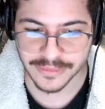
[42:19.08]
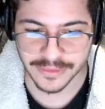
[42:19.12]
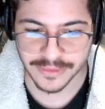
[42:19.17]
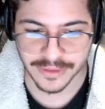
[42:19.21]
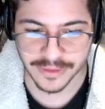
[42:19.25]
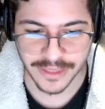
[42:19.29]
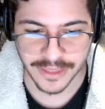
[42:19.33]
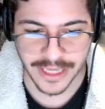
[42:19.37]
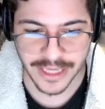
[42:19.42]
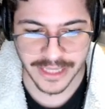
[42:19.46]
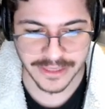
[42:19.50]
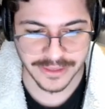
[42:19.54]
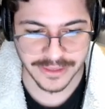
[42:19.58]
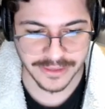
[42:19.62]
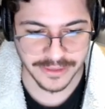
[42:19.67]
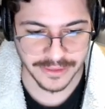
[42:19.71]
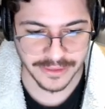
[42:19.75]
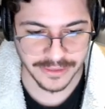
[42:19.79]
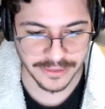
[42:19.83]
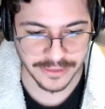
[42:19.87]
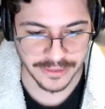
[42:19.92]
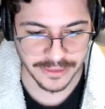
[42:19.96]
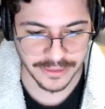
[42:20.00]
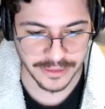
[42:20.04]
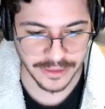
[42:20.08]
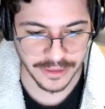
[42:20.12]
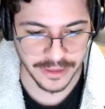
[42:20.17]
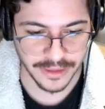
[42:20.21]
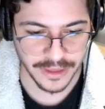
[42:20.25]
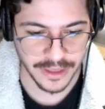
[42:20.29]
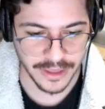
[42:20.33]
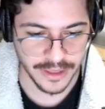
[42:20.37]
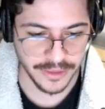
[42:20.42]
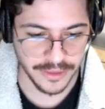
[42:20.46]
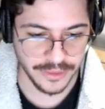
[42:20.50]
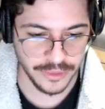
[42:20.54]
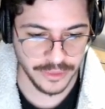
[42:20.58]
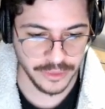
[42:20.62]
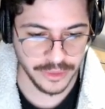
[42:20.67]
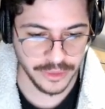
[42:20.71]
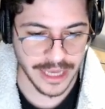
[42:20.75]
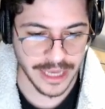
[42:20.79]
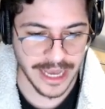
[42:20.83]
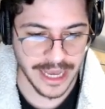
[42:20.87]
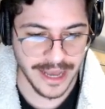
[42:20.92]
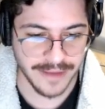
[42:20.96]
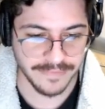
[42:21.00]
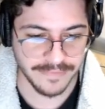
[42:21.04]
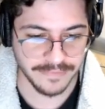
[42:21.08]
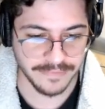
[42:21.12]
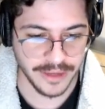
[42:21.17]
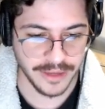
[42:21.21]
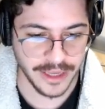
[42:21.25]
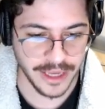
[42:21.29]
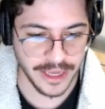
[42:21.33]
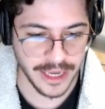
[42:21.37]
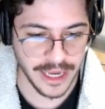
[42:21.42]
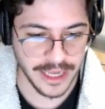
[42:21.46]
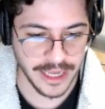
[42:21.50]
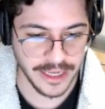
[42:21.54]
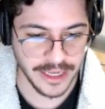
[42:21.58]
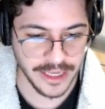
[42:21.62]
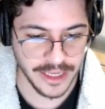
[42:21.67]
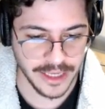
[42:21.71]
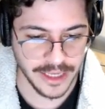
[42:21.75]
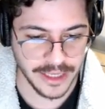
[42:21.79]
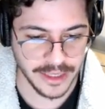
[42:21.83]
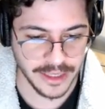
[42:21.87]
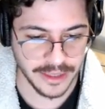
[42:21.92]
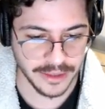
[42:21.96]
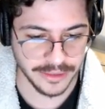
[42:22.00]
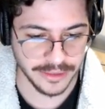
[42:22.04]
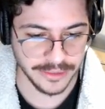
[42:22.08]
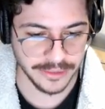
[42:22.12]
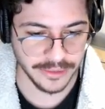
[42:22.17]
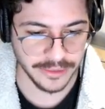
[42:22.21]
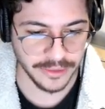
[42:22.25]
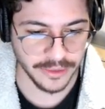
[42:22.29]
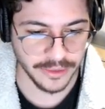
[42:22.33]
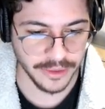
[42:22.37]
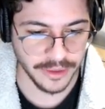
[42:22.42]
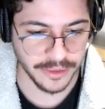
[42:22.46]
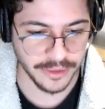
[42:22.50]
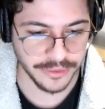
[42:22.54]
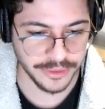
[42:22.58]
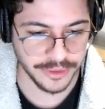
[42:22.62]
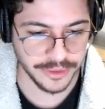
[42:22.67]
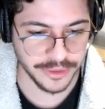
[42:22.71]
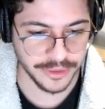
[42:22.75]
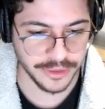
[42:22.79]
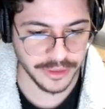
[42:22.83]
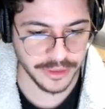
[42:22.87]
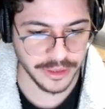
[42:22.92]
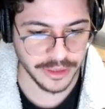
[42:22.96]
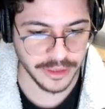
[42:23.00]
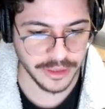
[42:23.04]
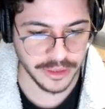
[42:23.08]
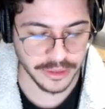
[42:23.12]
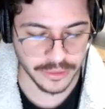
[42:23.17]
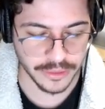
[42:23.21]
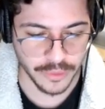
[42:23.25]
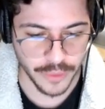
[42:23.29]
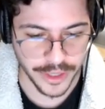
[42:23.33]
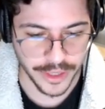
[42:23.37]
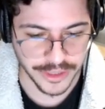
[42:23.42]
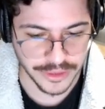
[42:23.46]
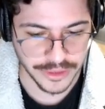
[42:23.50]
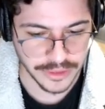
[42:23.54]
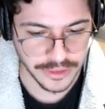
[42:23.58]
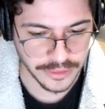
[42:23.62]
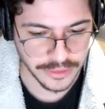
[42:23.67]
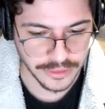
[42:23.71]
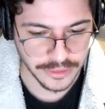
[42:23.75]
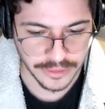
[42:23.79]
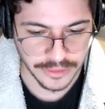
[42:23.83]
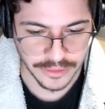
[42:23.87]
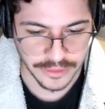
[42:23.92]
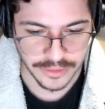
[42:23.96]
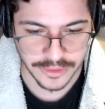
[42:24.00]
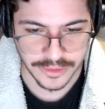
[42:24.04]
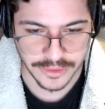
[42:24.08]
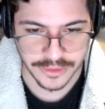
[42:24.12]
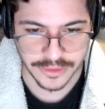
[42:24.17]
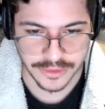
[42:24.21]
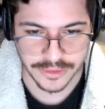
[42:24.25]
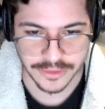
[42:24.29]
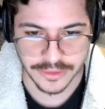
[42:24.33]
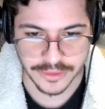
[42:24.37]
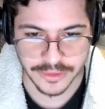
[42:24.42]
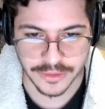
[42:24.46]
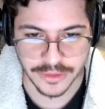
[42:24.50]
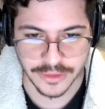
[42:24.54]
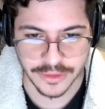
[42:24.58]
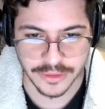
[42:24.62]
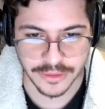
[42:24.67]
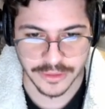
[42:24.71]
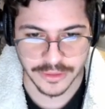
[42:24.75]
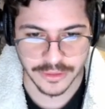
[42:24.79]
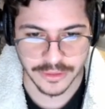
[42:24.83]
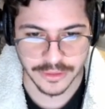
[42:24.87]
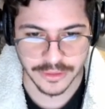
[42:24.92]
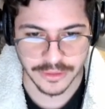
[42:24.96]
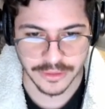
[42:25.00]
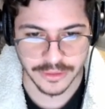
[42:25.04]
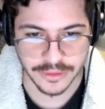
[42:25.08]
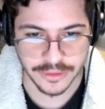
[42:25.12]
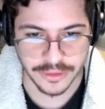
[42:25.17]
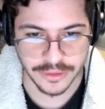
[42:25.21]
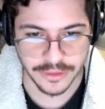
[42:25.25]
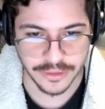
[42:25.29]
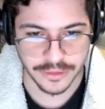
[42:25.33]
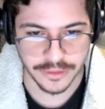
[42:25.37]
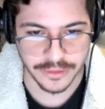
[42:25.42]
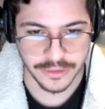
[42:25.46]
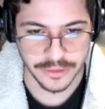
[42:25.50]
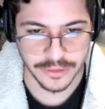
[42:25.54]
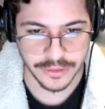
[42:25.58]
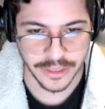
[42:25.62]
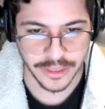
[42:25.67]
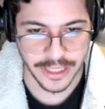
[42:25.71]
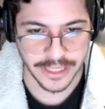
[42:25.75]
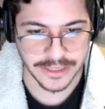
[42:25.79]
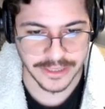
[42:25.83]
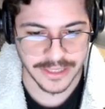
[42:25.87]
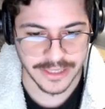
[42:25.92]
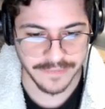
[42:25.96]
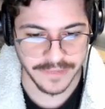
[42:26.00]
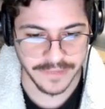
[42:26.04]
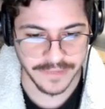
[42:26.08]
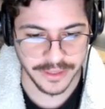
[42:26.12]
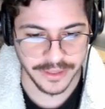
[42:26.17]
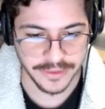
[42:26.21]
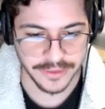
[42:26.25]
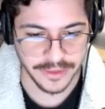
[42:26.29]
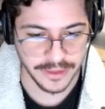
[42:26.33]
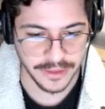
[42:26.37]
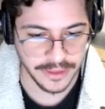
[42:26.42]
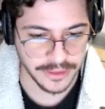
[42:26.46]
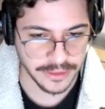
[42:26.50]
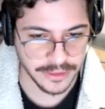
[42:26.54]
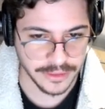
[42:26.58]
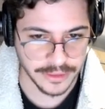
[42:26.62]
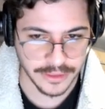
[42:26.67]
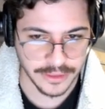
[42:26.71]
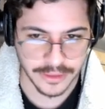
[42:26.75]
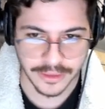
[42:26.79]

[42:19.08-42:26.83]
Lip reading: Guys, do you have any other questions? You guys have anything